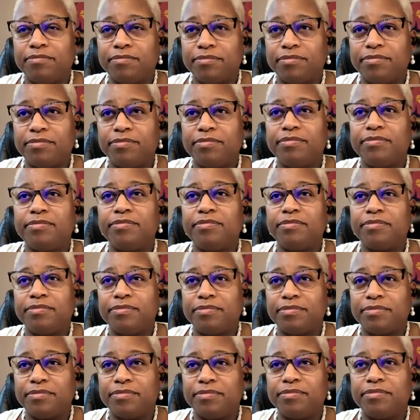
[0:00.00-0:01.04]

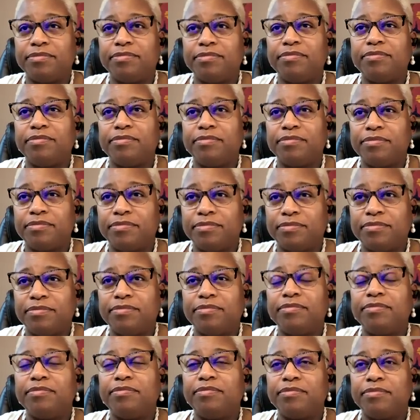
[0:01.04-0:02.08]

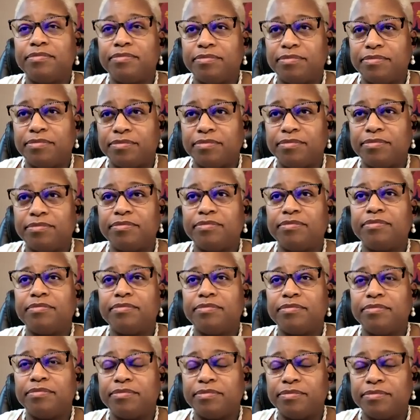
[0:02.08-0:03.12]

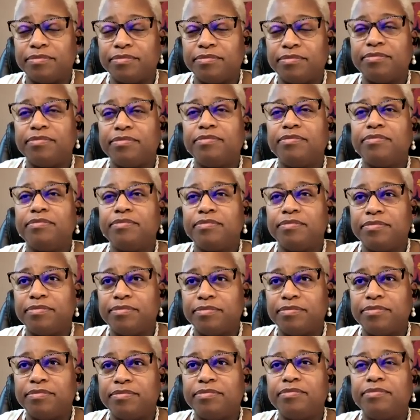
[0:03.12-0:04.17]

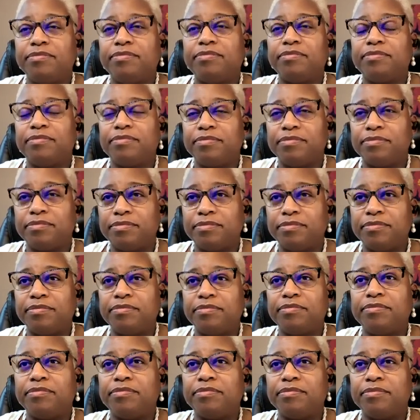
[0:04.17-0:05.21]

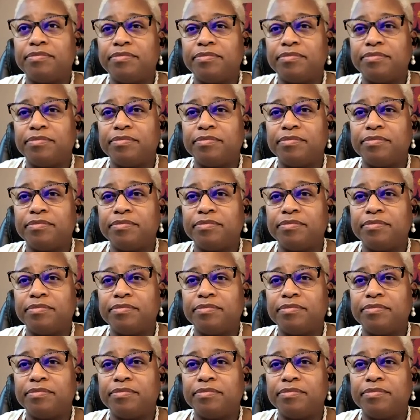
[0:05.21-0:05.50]
[no speech]